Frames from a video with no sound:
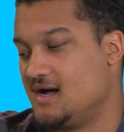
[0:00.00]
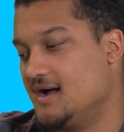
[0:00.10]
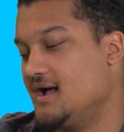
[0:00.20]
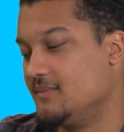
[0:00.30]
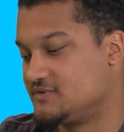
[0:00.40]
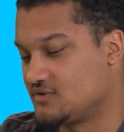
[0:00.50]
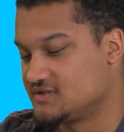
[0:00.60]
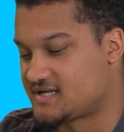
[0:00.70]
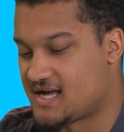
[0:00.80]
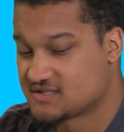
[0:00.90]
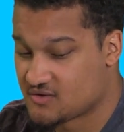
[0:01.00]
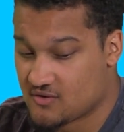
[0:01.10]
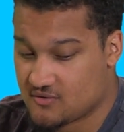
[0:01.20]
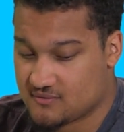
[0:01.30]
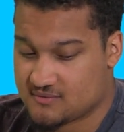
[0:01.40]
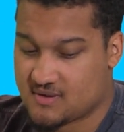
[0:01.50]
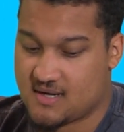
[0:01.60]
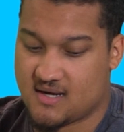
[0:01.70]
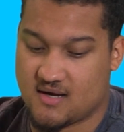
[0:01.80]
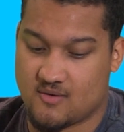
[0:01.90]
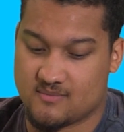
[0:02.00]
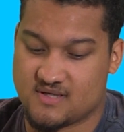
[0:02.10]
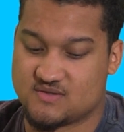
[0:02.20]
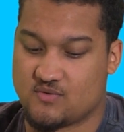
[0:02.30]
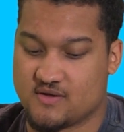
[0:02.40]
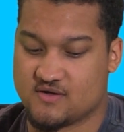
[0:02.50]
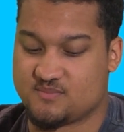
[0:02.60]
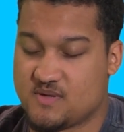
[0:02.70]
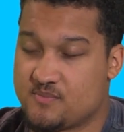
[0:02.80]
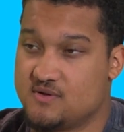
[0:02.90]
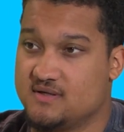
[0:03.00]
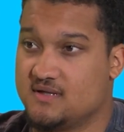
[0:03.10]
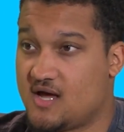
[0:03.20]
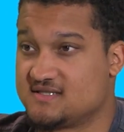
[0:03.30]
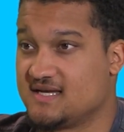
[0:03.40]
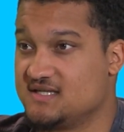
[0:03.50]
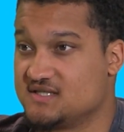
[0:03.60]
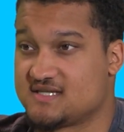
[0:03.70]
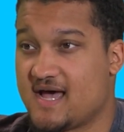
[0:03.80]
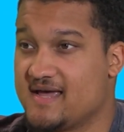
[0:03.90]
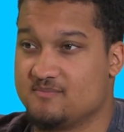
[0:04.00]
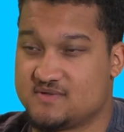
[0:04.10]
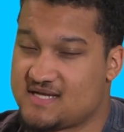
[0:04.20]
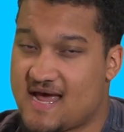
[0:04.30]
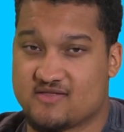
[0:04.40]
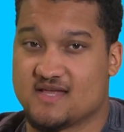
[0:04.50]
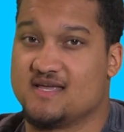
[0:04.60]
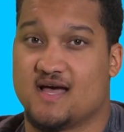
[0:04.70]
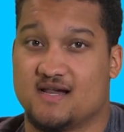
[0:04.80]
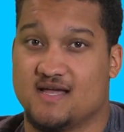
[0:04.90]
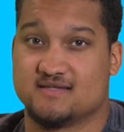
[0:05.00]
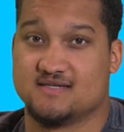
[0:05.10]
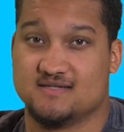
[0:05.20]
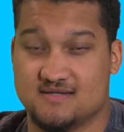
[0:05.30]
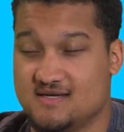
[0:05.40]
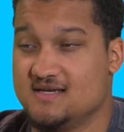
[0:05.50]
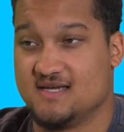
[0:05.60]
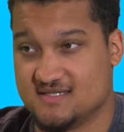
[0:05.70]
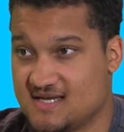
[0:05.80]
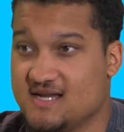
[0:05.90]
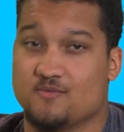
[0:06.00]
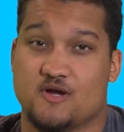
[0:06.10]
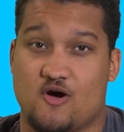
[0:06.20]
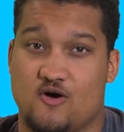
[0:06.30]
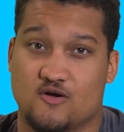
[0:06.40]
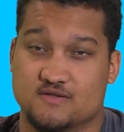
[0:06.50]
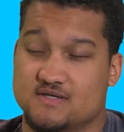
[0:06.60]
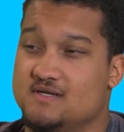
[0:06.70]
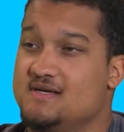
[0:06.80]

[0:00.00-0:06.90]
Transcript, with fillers: Um, George Gascon, um, he's one of those people in Los Angeles. I'm sad that he got elected. He's getting recalled.